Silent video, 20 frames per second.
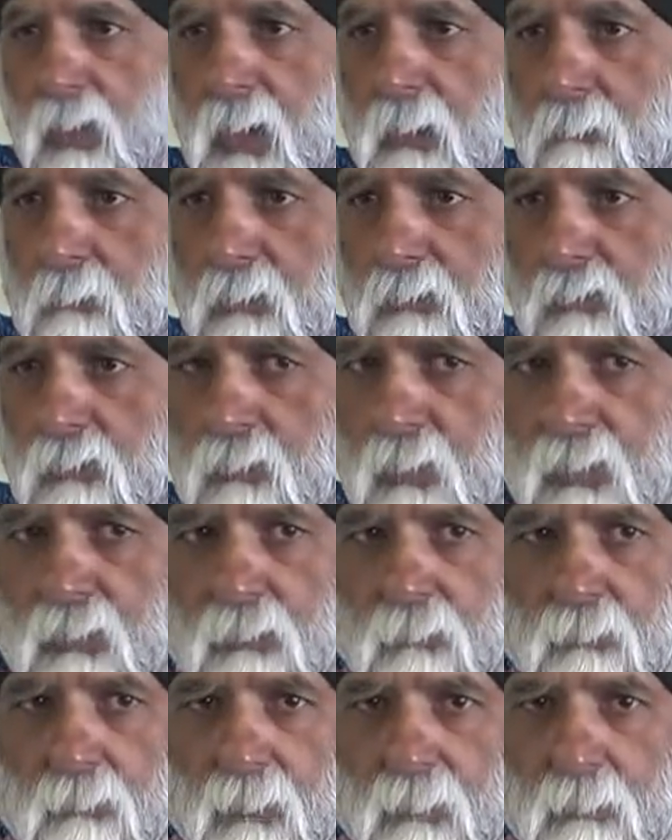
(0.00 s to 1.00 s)
campus
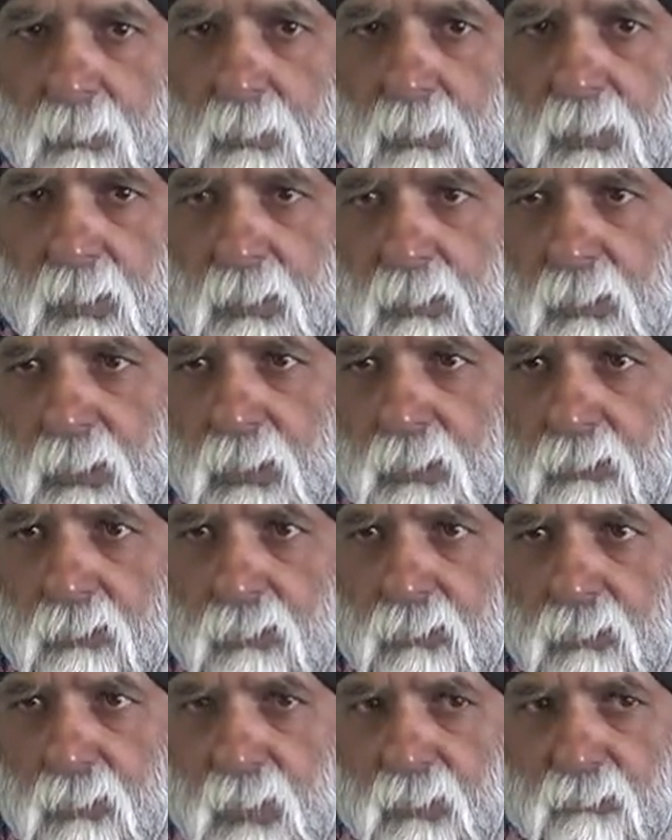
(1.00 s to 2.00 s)
director maybe can
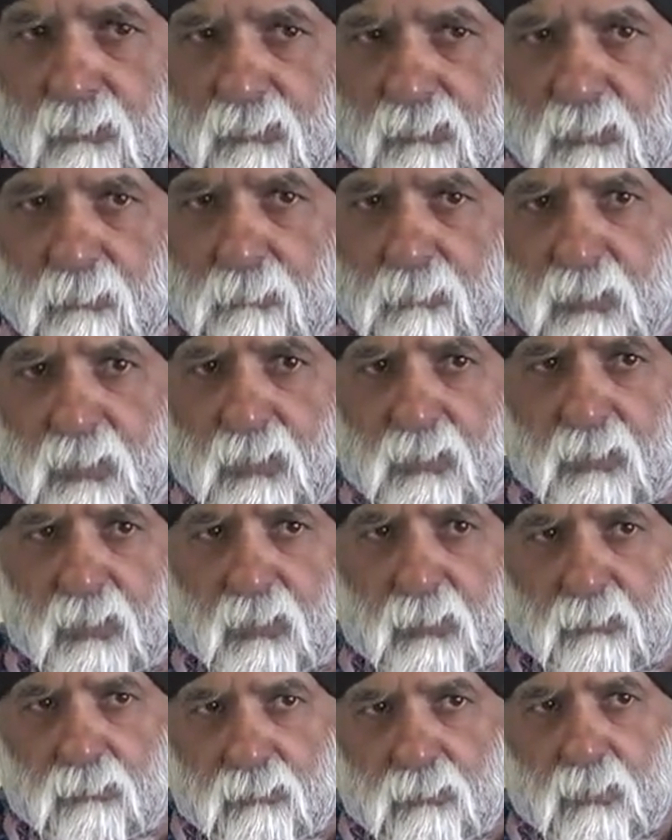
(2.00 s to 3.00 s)
give us some
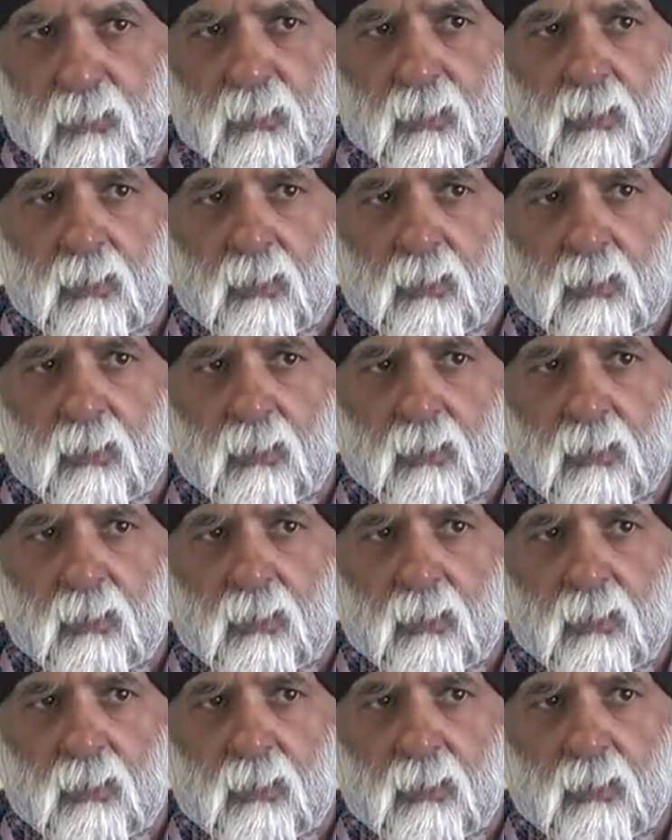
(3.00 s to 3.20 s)
details